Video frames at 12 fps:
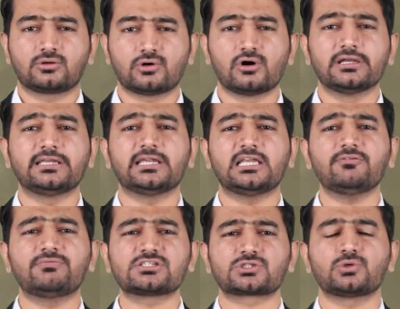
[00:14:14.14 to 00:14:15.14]

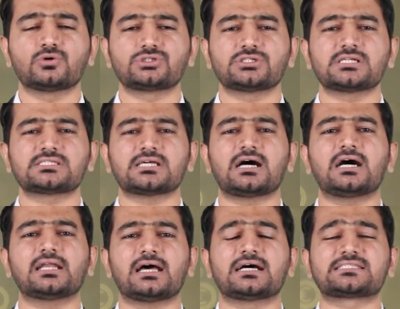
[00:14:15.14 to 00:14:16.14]
Qualitative disclosures
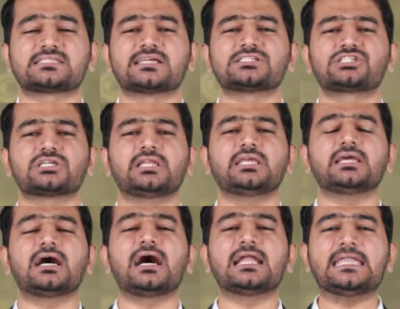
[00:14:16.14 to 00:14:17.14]
are
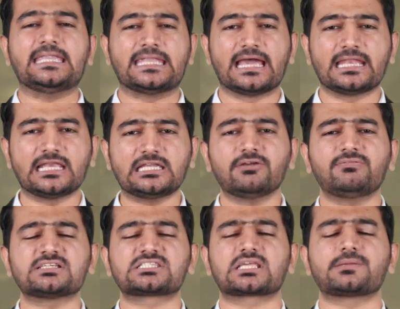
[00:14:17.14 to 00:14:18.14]
essentially a narrative
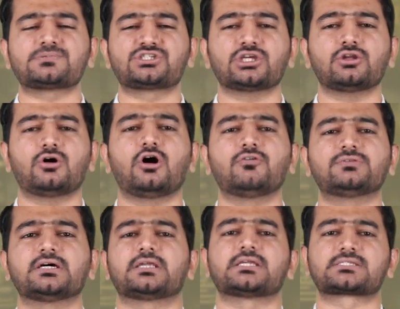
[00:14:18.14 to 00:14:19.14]
description of
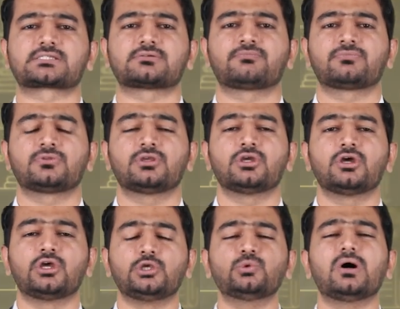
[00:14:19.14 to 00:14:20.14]
the risk.
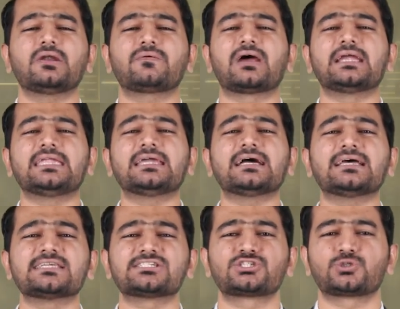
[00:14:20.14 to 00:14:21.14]
You are writing
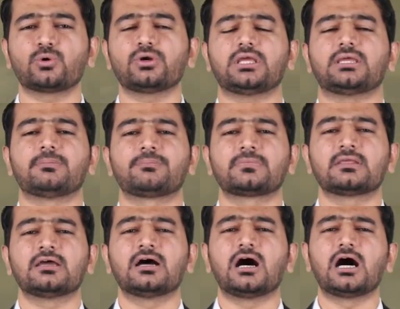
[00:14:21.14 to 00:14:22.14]
a story,
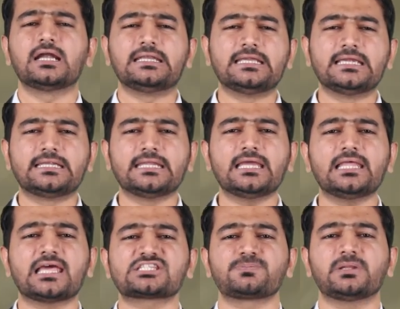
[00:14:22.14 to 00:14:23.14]
a
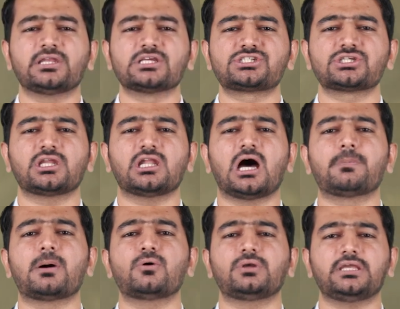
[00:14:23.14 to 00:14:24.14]
detailed explanation
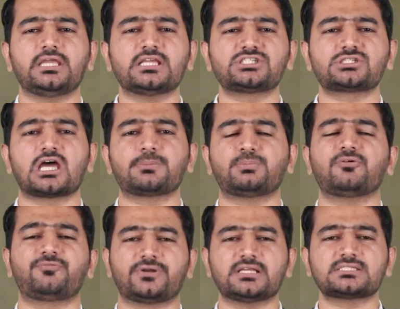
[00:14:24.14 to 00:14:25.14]
about each type
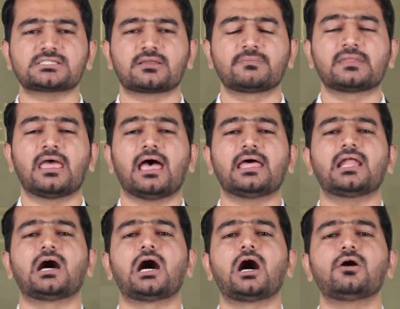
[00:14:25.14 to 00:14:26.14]
of risk and
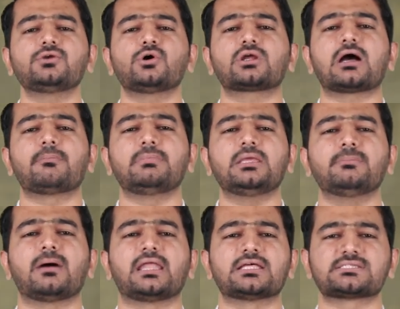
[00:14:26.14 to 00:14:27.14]
how your company
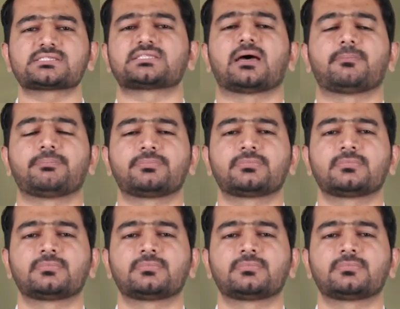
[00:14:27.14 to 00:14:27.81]
manages them.